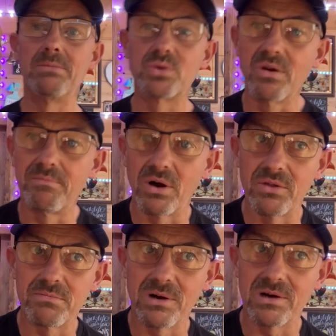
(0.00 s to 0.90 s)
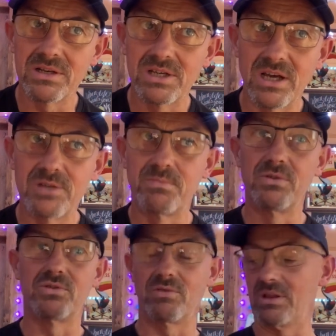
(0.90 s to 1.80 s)
to have bothered my taste
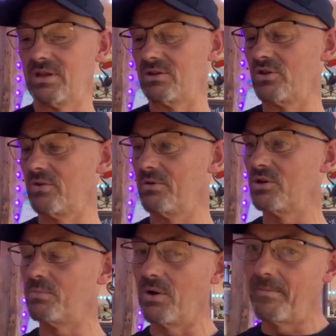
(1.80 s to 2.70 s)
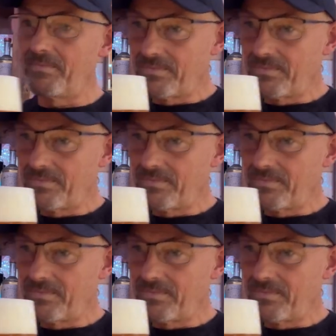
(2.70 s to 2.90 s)
buds or anything too much. But